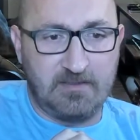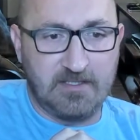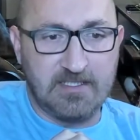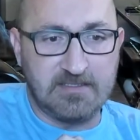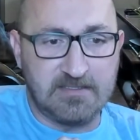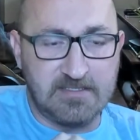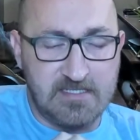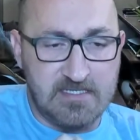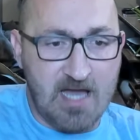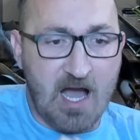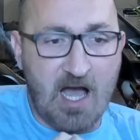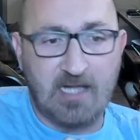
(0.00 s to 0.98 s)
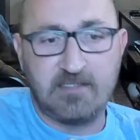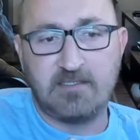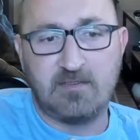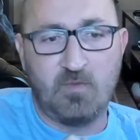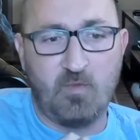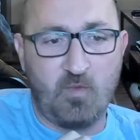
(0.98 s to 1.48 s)
is not
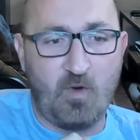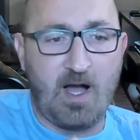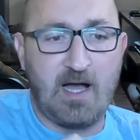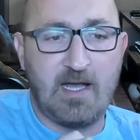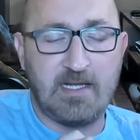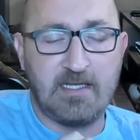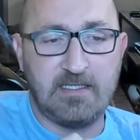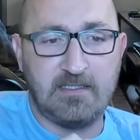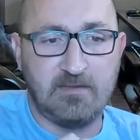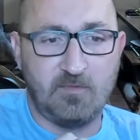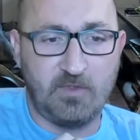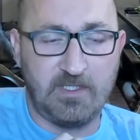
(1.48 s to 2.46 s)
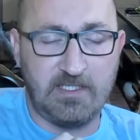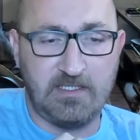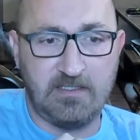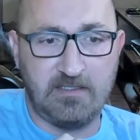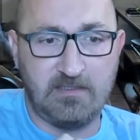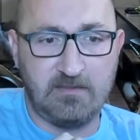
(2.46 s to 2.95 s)
why
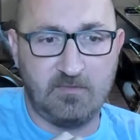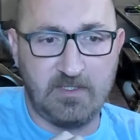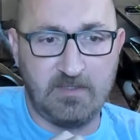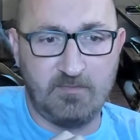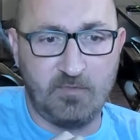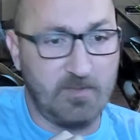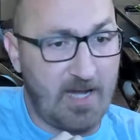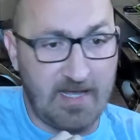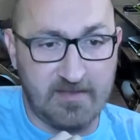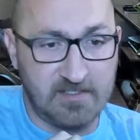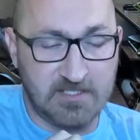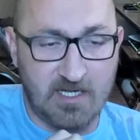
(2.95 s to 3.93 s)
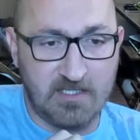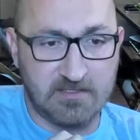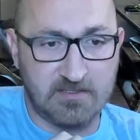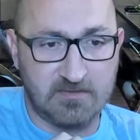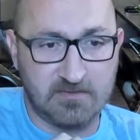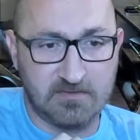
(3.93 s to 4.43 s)
we we we buy these
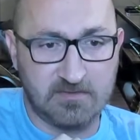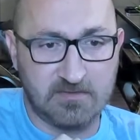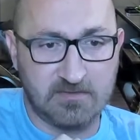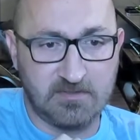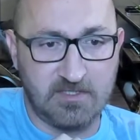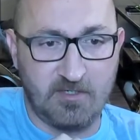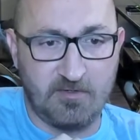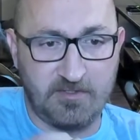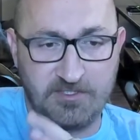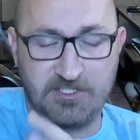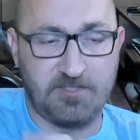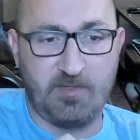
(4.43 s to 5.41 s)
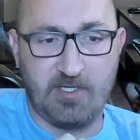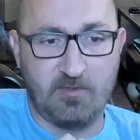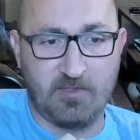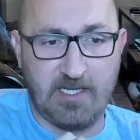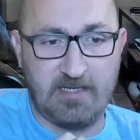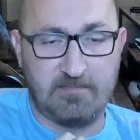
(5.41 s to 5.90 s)
consoles. You know, just to play
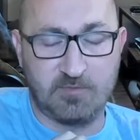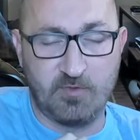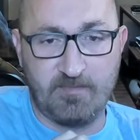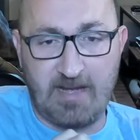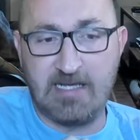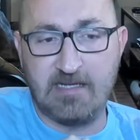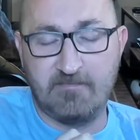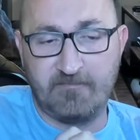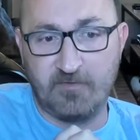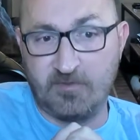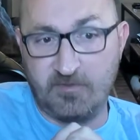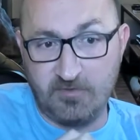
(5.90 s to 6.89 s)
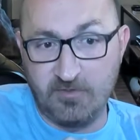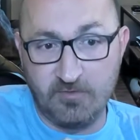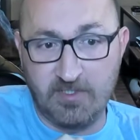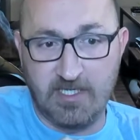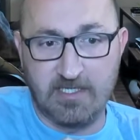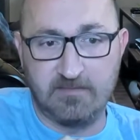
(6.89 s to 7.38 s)
old games. We buy them for the new
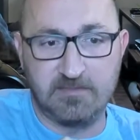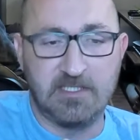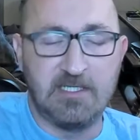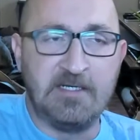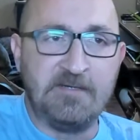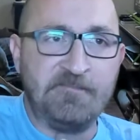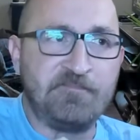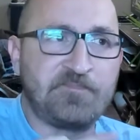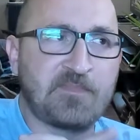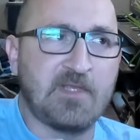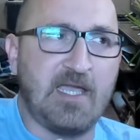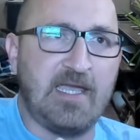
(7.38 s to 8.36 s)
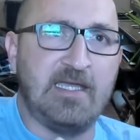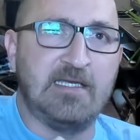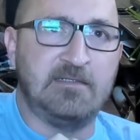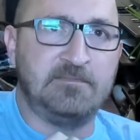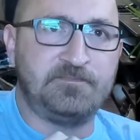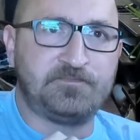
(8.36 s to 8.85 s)
games.
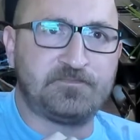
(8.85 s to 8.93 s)
And